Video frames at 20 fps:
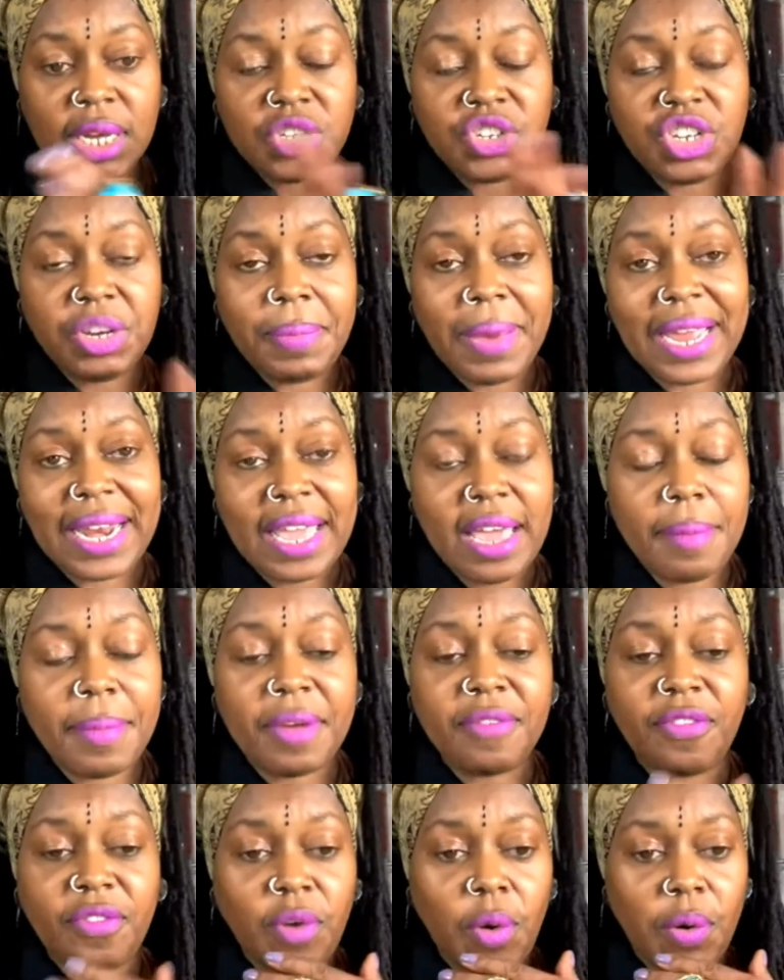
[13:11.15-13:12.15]
She met him
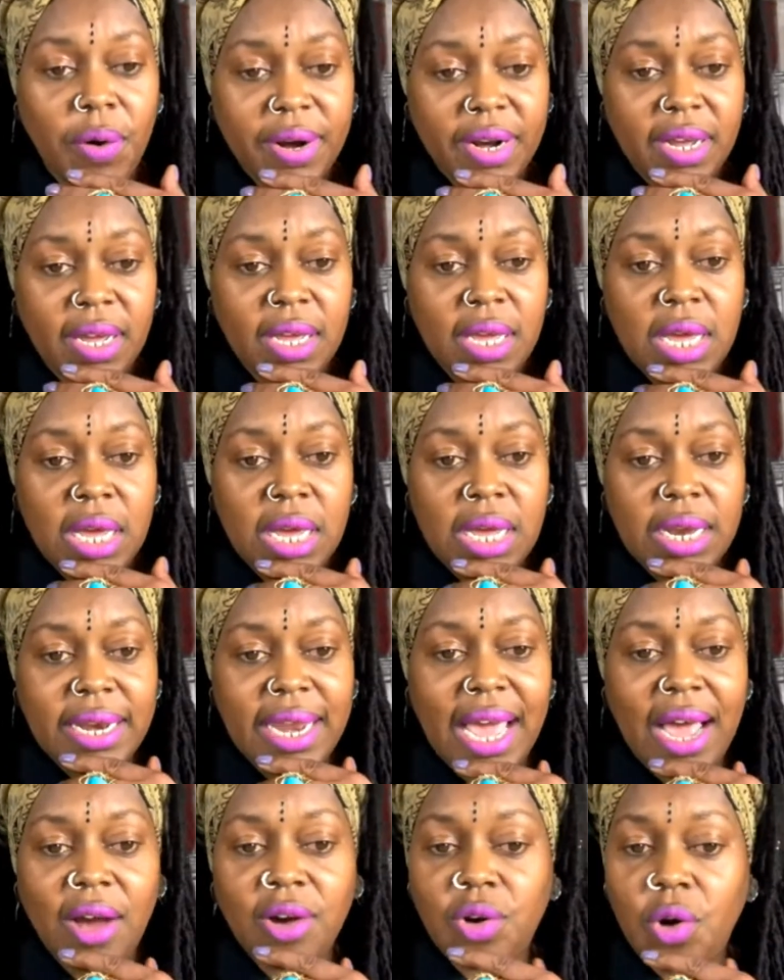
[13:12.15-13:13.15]
in Florida.
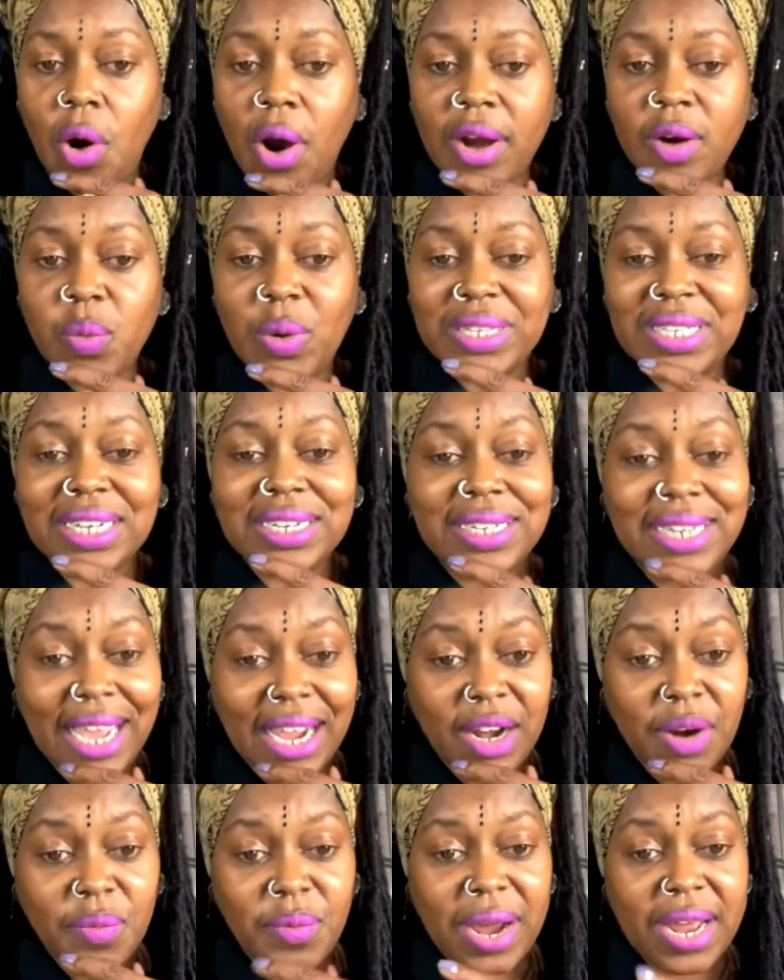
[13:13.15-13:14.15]
Now, Gordon was a
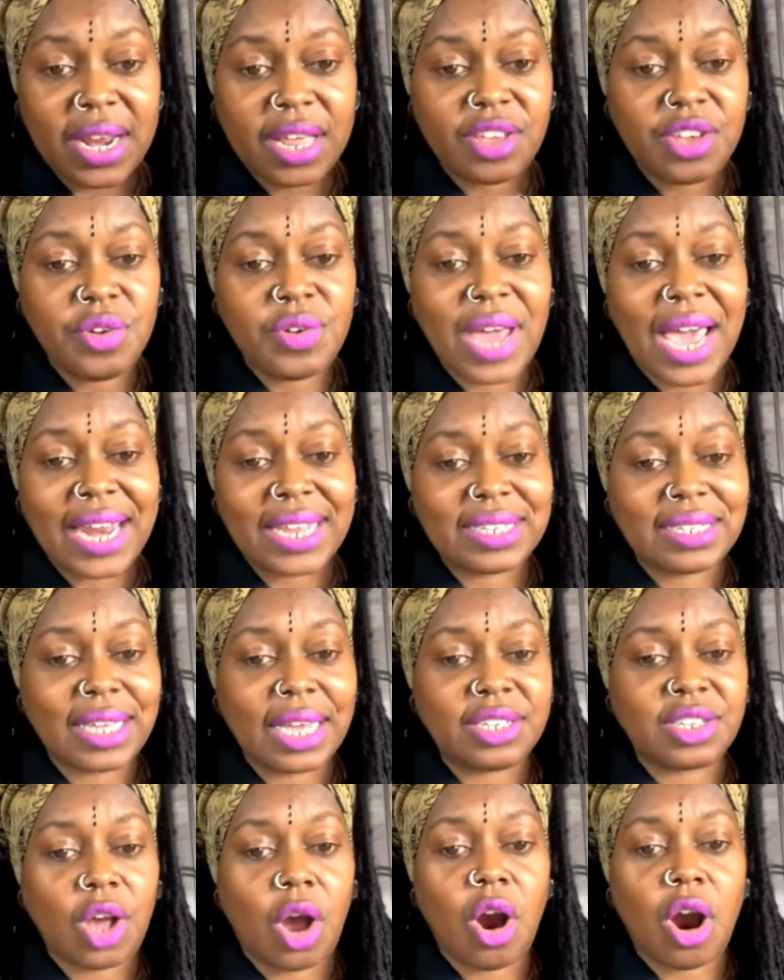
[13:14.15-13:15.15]
decorated United
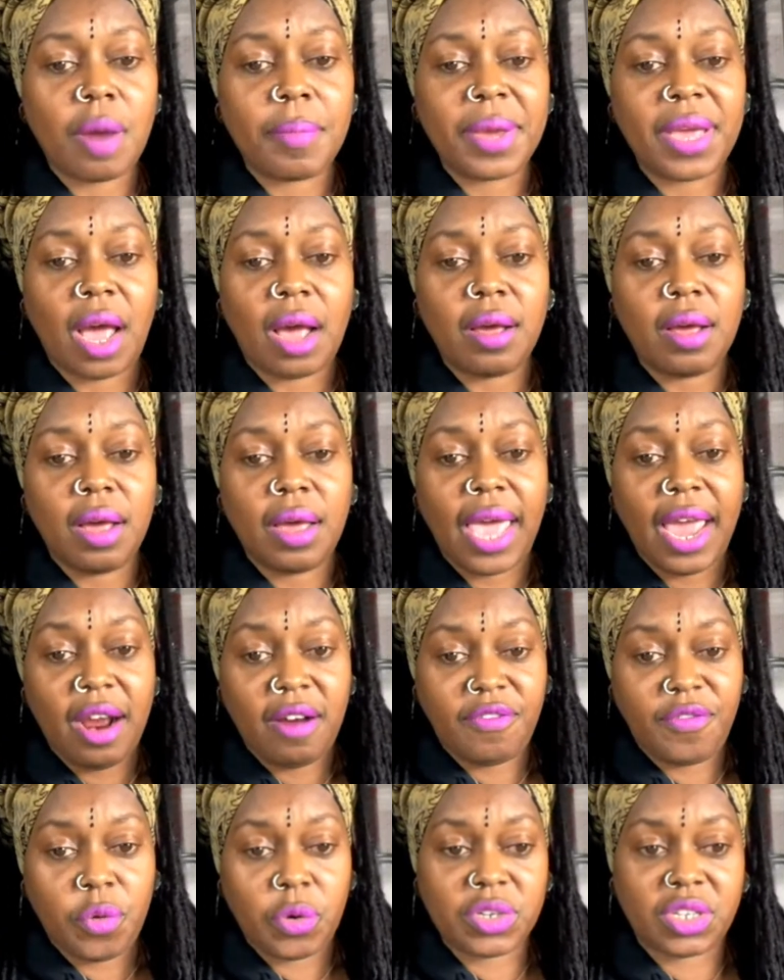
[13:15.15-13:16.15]
States Army
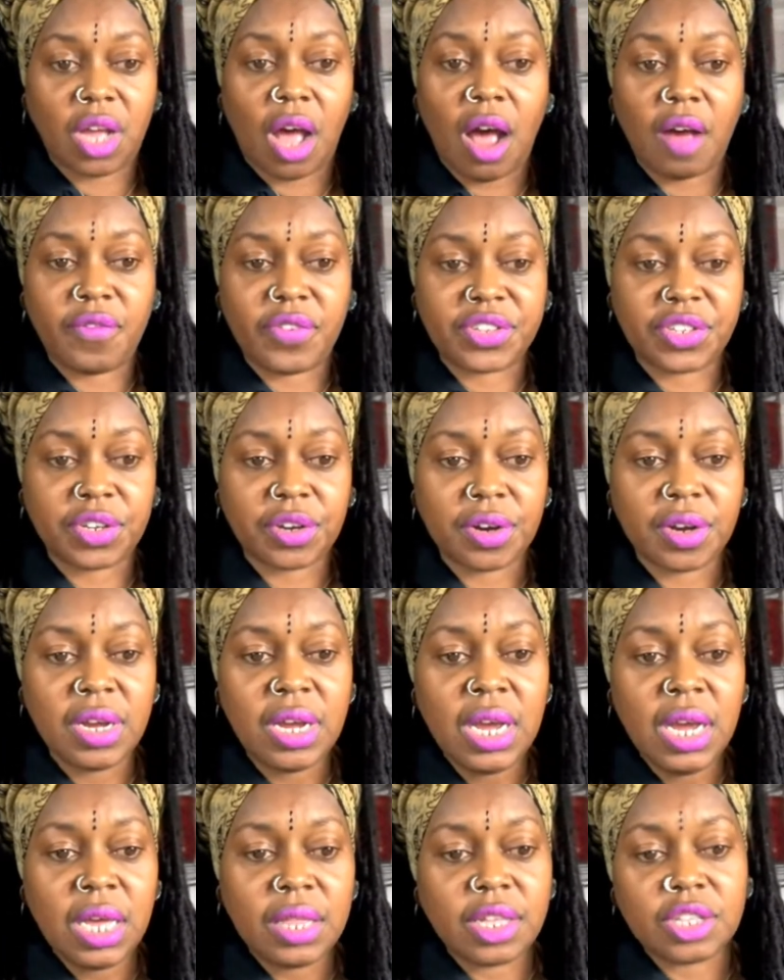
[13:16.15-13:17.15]
Air Force officer.
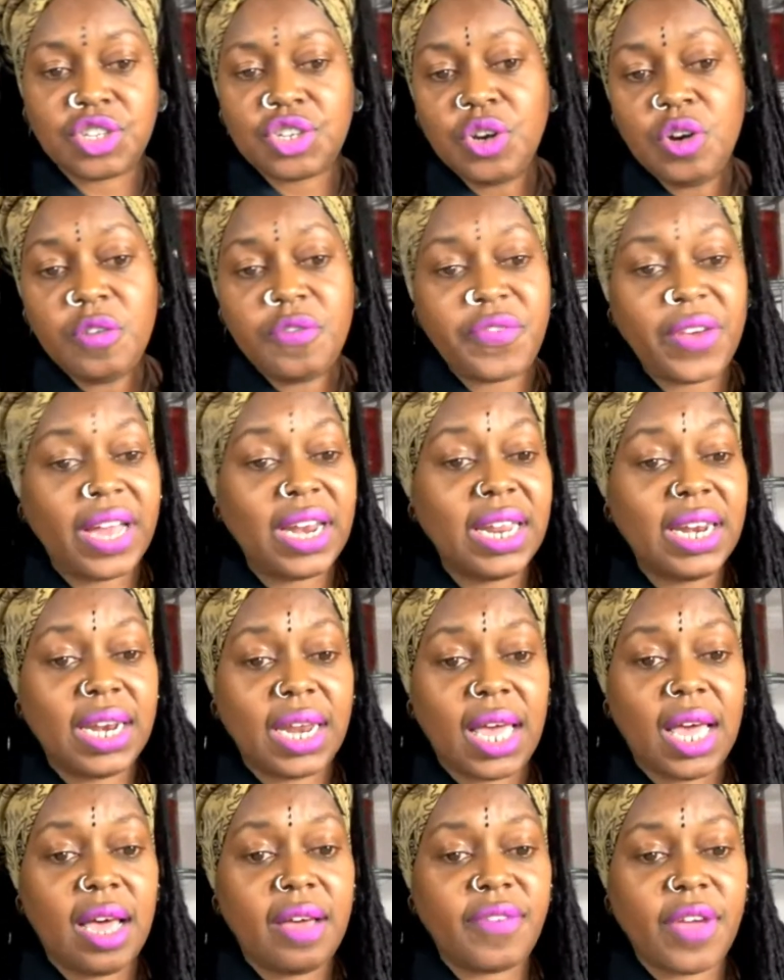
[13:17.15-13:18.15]
The two fell in
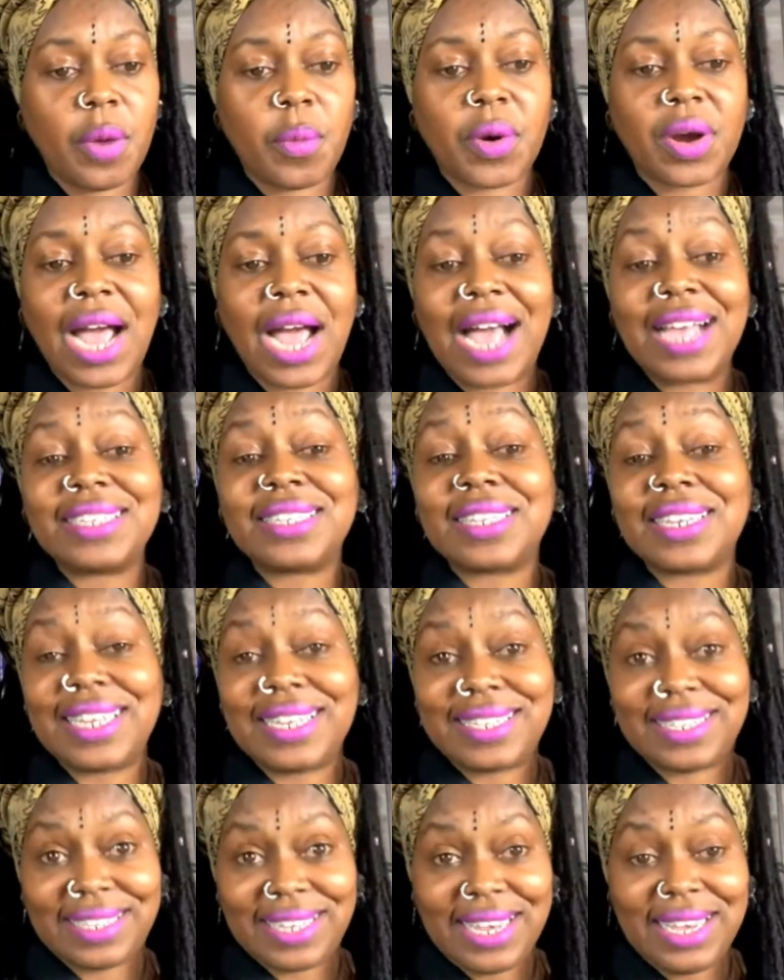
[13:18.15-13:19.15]
love and were
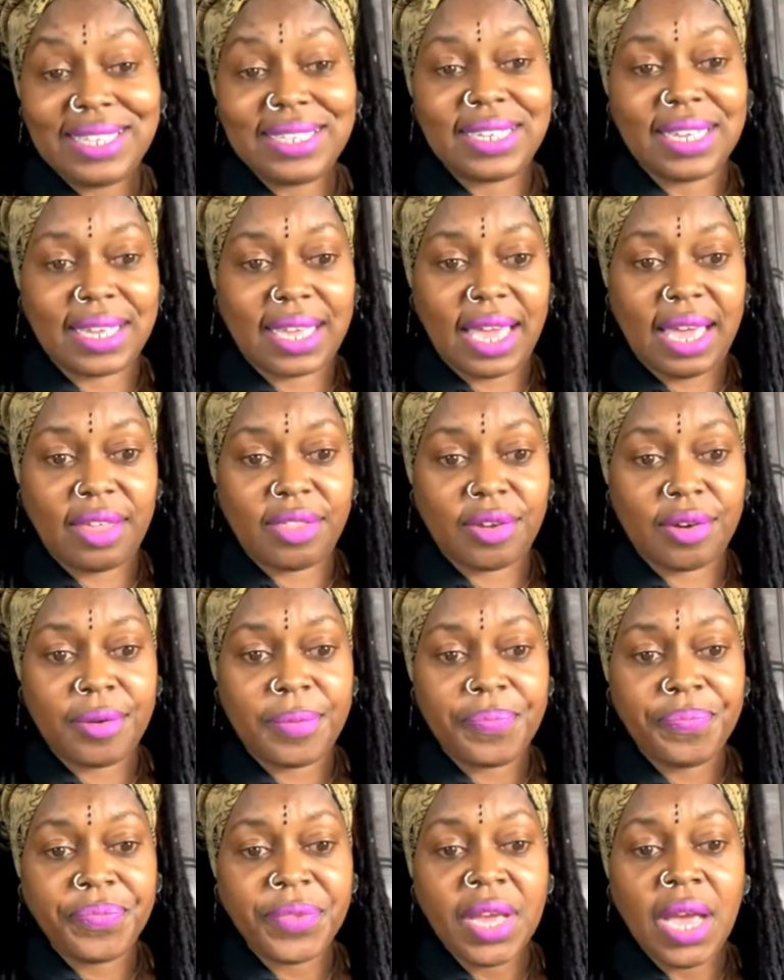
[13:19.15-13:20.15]
constantly seen together
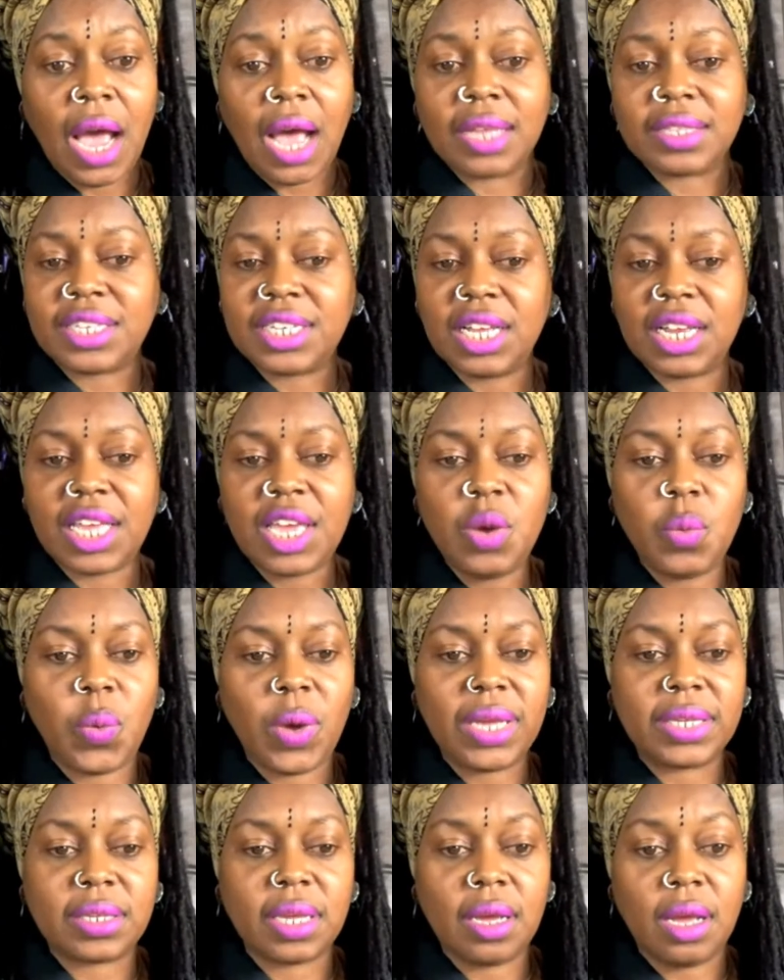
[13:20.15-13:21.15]
until he
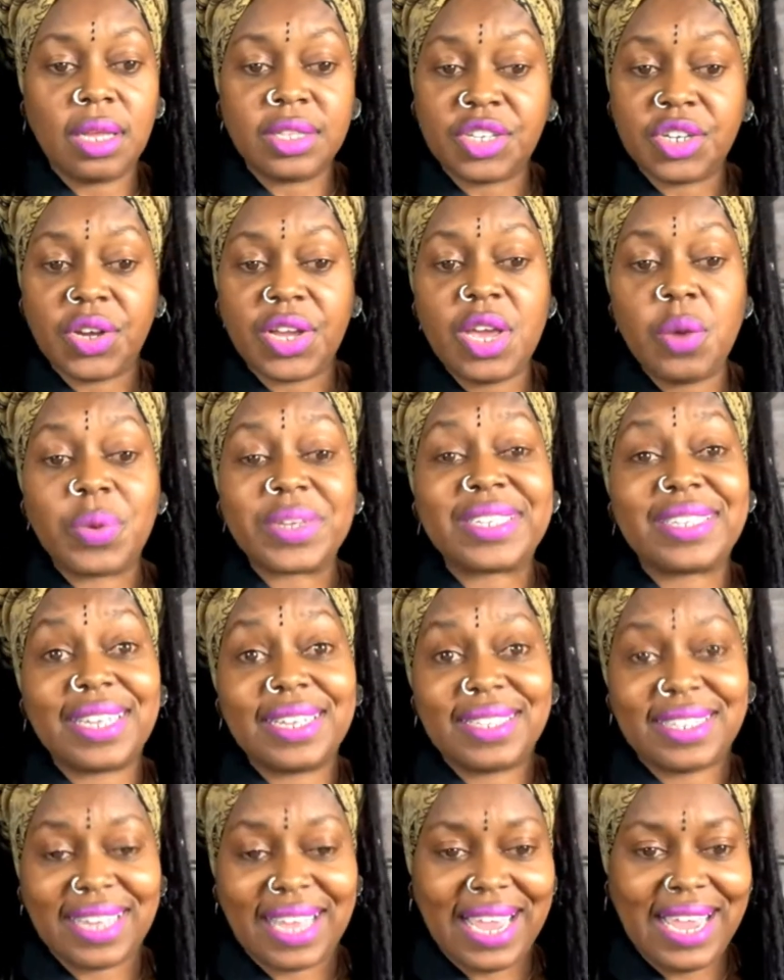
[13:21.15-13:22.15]
was
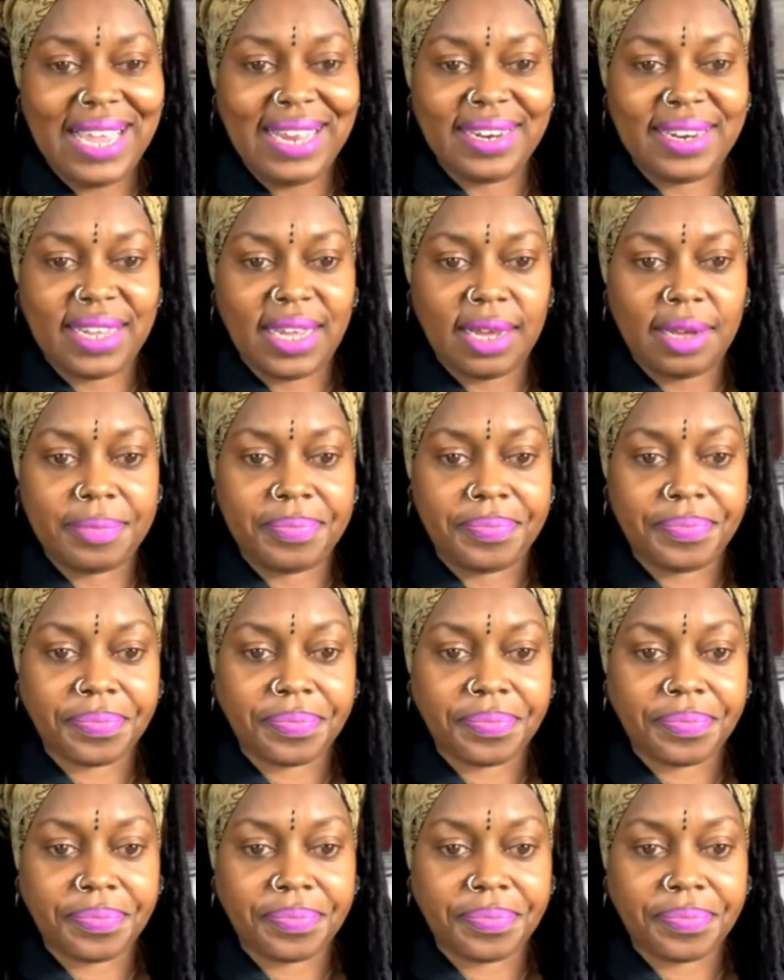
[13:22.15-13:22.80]
sent to India.